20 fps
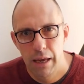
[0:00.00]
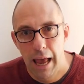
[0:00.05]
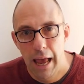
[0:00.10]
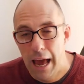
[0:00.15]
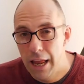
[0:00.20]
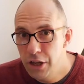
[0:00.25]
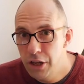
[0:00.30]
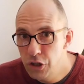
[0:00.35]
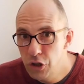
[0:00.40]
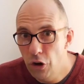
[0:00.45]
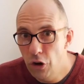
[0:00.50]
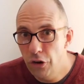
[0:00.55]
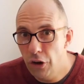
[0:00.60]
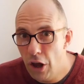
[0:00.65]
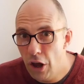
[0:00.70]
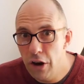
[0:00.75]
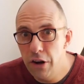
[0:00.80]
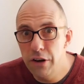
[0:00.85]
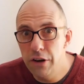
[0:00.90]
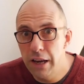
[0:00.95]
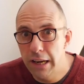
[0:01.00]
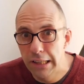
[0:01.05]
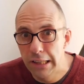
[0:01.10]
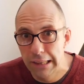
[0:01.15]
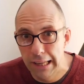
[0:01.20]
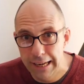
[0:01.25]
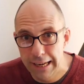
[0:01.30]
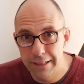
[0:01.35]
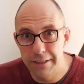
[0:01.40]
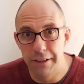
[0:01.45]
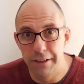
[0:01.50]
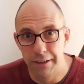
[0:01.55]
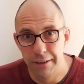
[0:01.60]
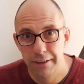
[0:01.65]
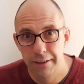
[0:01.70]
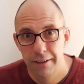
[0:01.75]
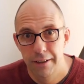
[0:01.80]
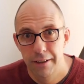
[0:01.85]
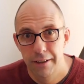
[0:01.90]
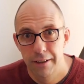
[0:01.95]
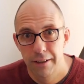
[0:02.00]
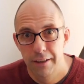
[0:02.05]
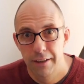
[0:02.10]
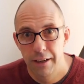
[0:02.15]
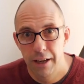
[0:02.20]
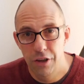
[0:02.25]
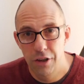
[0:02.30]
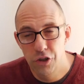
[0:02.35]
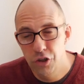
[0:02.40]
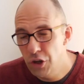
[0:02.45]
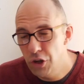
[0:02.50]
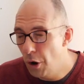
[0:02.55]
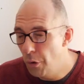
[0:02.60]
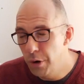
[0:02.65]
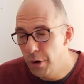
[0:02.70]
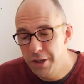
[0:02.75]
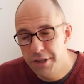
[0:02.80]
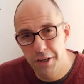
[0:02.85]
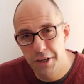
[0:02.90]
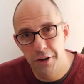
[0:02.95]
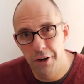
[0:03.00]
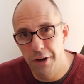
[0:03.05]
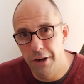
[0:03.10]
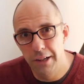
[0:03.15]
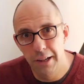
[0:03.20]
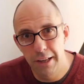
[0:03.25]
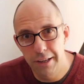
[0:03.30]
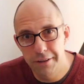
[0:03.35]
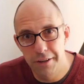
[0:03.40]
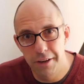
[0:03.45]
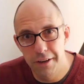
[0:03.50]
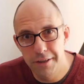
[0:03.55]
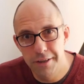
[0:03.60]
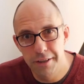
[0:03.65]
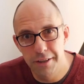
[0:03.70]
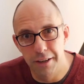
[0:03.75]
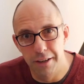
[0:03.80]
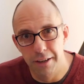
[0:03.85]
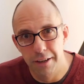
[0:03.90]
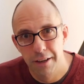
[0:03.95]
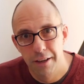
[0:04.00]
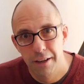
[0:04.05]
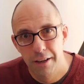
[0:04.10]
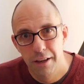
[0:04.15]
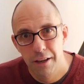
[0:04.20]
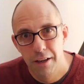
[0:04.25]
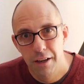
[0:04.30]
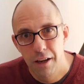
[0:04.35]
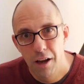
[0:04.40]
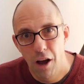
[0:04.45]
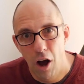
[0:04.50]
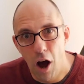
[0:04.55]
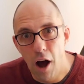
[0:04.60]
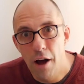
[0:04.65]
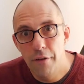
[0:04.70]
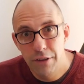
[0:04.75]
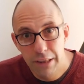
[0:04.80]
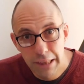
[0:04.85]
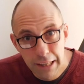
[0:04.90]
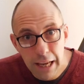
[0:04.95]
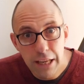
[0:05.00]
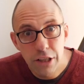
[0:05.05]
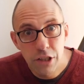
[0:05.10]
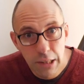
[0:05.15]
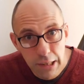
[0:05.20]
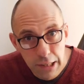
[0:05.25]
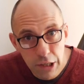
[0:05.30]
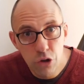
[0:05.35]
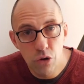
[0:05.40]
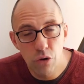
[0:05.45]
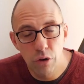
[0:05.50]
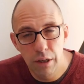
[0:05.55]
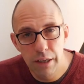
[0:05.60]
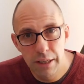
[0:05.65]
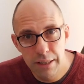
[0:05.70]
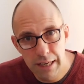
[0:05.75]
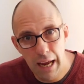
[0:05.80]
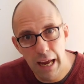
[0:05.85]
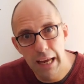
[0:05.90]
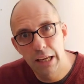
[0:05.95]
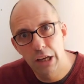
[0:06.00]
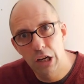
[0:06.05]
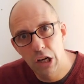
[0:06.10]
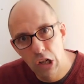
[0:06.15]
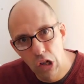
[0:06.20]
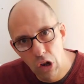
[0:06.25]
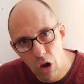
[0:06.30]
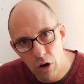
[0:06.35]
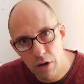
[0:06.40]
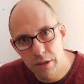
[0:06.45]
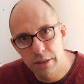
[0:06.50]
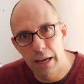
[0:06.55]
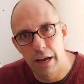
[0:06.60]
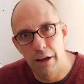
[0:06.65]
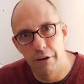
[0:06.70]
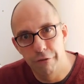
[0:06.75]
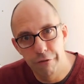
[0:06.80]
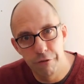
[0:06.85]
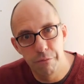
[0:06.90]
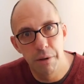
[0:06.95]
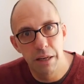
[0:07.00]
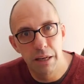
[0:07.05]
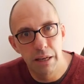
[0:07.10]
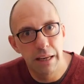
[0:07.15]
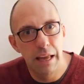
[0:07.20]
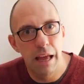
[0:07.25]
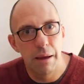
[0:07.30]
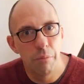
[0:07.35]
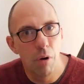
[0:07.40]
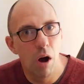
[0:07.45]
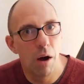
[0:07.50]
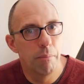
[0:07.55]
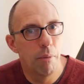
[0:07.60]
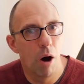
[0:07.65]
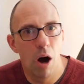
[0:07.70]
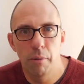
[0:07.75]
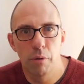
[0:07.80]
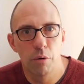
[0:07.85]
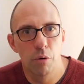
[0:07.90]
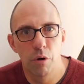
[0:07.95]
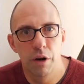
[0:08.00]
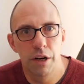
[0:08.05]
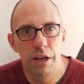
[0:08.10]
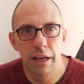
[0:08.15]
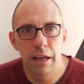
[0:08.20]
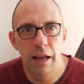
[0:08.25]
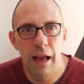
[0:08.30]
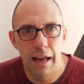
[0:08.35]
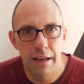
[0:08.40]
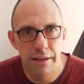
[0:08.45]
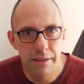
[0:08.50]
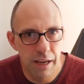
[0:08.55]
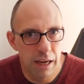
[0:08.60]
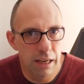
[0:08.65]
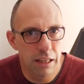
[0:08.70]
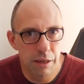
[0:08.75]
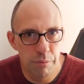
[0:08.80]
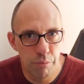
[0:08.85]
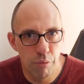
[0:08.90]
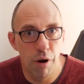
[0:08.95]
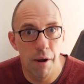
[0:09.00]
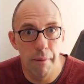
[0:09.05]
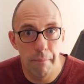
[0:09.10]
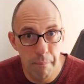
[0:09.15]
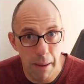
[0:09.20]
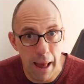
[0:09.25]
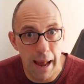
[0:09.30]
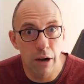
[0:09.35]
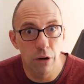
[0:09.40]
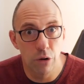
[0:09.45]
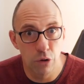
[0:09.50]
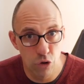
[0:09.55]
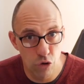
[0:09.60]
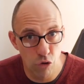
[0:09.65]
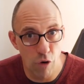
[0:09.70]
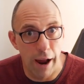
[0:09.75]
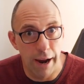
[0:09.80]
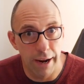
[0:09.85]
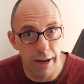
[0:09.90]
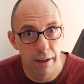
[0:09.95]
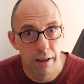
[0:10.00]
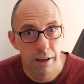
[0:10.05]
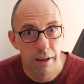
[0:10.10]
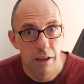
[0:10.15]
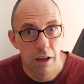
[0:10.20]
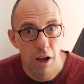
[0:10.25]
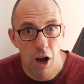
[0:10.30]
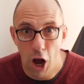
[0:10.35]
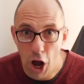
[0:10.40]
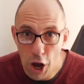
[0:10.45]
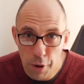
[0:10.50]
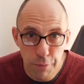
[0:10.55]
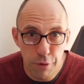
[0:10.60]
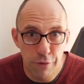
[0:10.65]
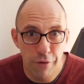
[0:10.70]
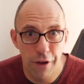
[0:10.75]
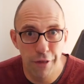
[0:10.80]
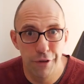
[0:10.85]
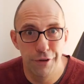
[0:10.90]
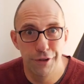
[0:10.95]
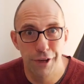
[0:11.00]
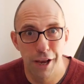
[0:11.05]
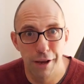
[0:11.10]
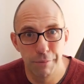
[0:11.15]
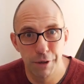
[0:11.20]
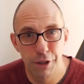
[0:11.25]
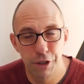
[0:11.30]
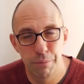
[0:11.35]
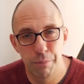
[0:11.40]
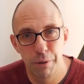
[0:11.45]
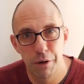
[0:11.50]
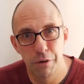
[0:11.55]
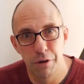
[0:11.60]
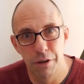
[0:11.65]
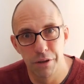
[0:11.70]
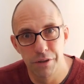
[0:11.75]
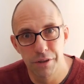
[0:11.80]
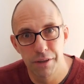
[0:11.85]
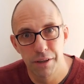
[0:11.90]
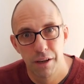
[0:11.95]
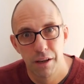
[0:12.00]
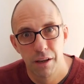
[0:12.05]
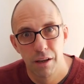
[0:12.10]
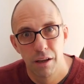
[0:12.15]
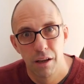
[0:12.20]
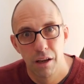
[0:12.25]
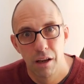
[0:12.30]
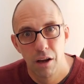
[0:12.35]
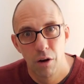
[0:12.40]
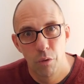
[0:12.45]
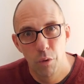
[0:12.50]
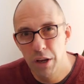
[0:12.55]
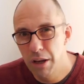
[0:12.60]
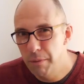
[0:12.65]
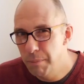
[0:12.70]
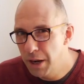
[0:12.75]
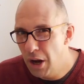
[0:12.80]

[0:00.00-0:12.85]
And he's not going to neglect it. It's so easy to neglect it, isn't it? It's literally taken lockdown for me to get my Bible reading and daily prayer back on track. I hope you've had the same experience. We can be